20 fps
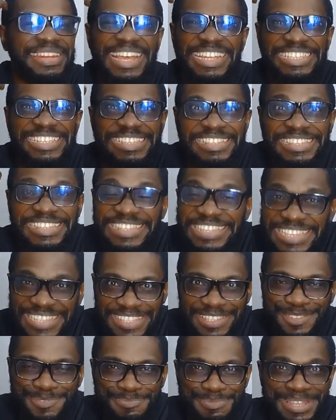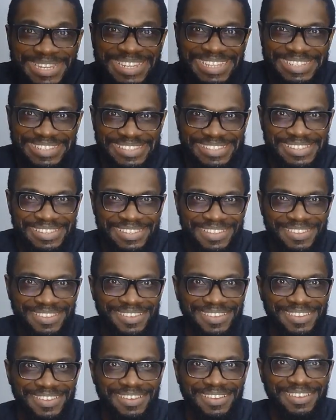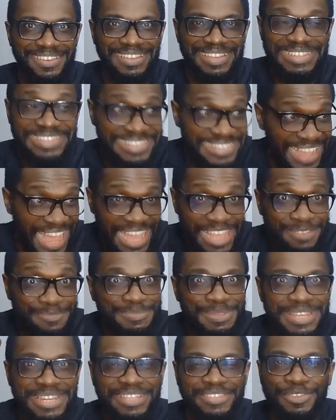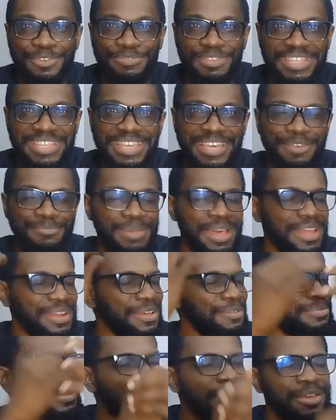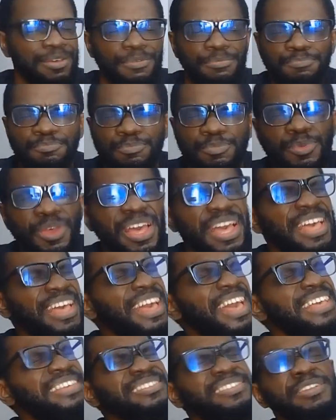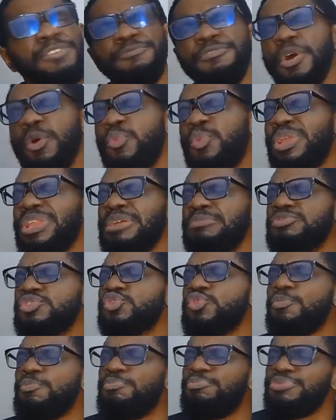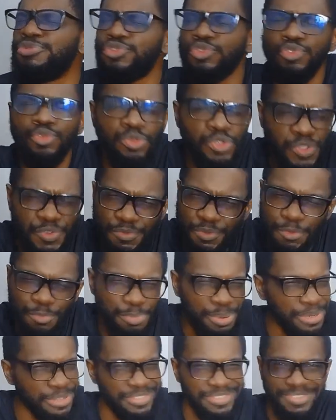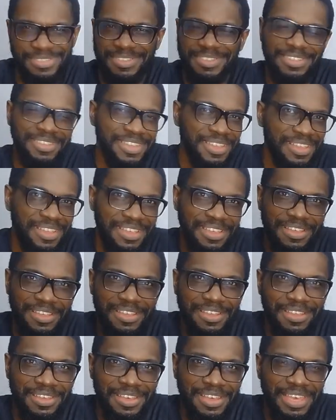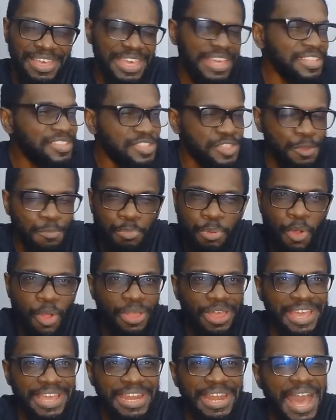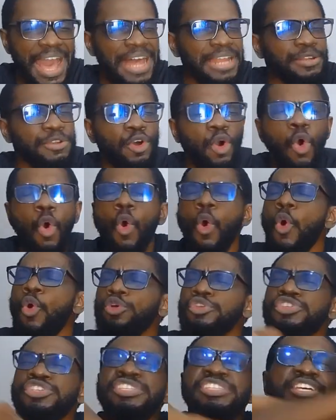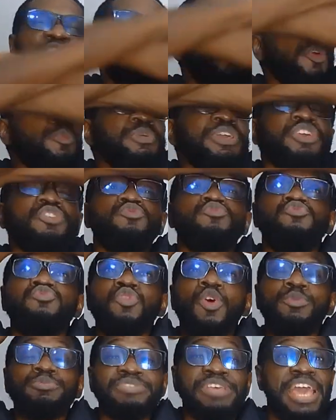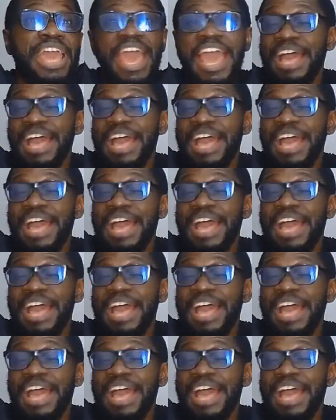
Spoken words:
96th minute, the dying minute of the game. And I'm like, Estevao Williams, you beautiful person. Hits the ball in, and the whole stadium erupts.